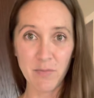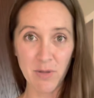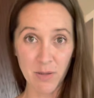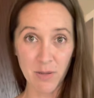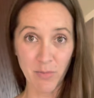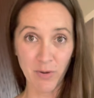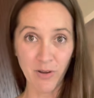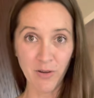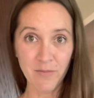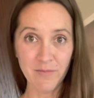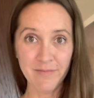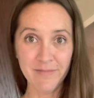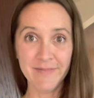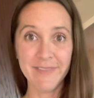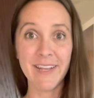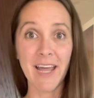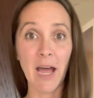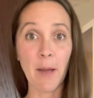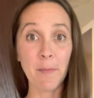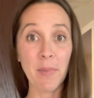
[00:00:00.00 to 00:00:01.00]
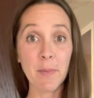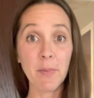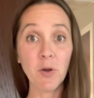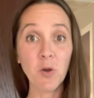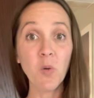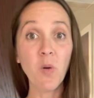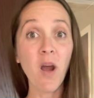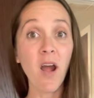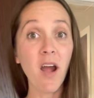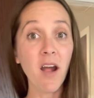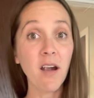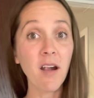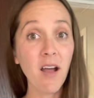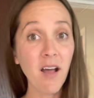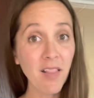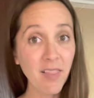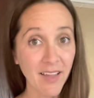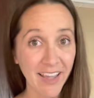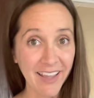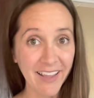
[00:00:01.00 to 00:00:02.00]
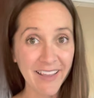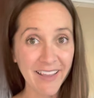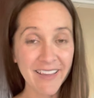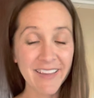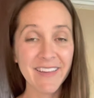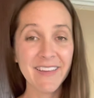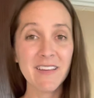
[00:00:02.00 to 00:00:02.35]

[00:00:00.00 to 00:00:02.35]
people, not people who are alike,